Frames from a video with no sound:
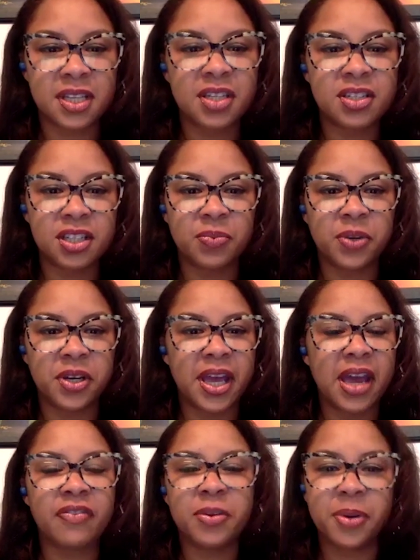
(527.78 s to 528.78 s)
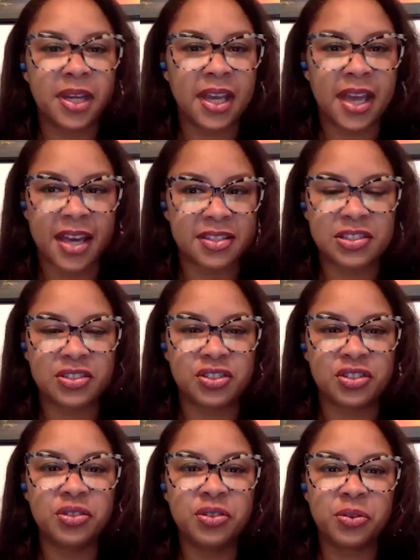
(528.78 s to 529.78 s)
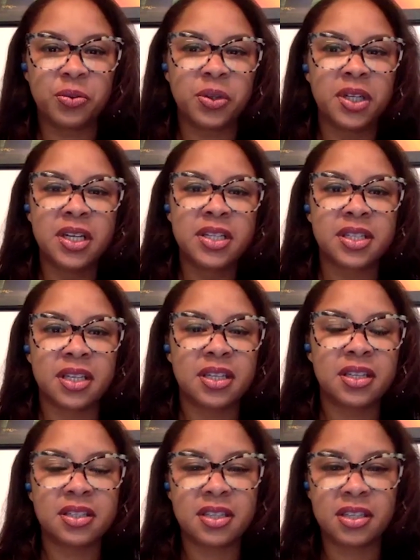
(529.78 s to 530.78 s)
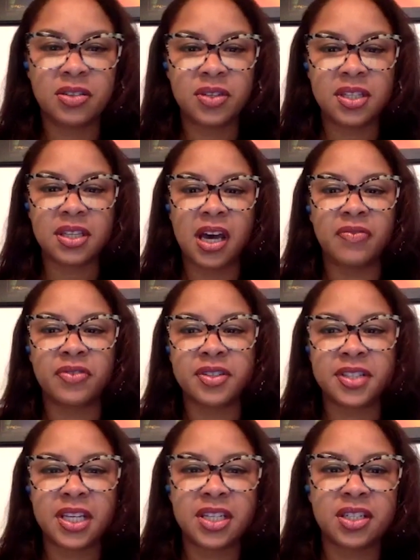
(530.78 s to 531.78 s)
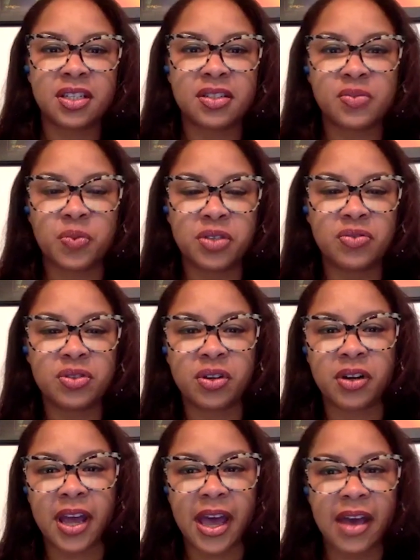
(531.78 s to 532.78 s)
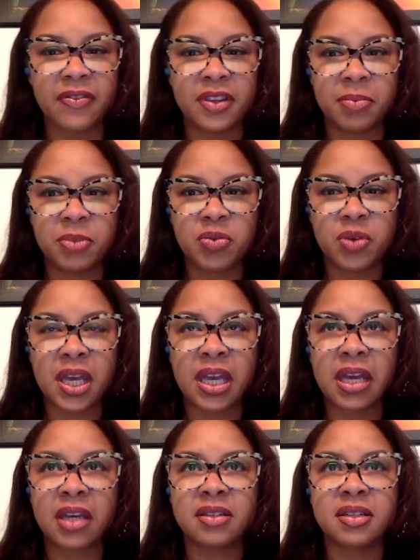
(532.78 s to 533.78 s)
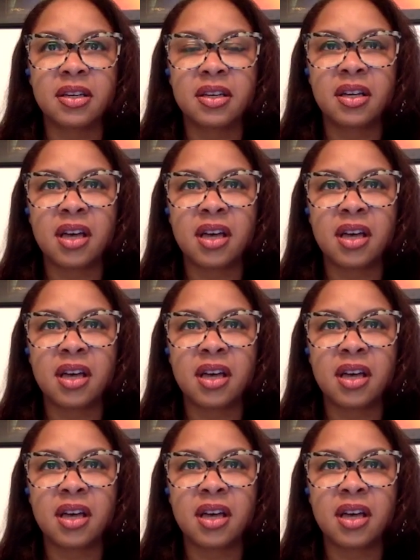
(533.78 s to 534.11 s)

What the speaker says: essentially what everybody has to do to continue these conversations. When you start having them, you can't,